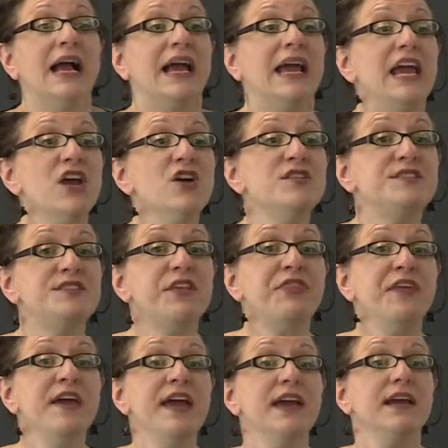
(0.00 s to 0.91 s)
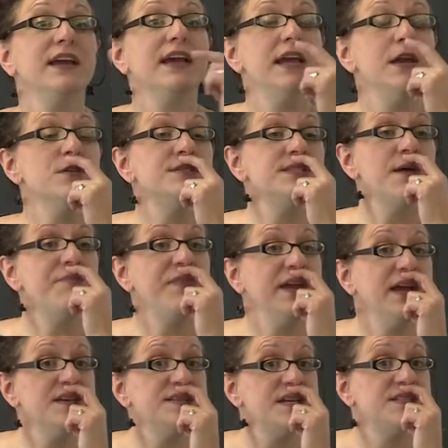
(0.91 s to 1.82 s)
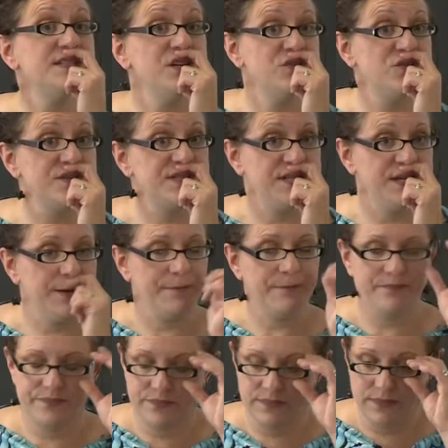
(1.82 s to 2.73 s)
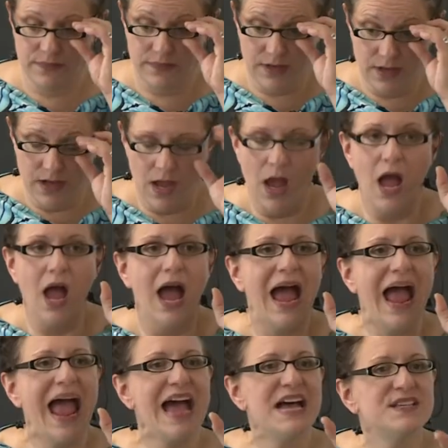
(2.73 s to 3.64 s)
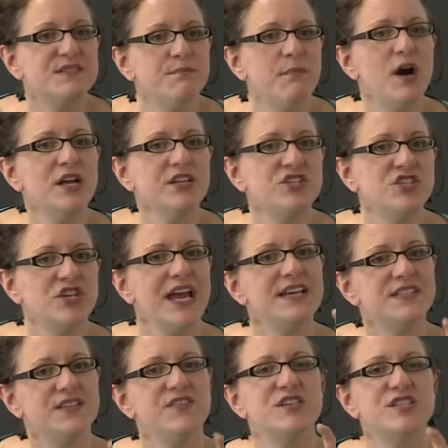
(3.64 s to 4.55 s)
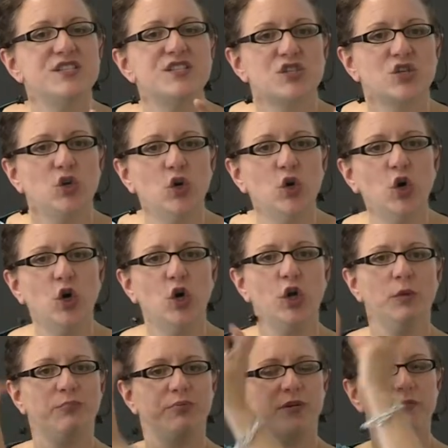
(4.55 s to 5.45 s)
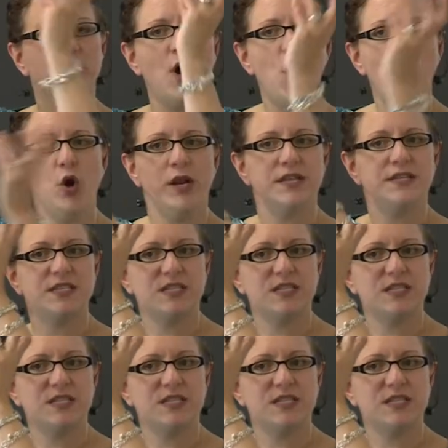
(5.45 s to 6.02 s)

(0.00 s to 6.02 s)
Here's the thing. Here's something else that's interesting. As much as this school promoted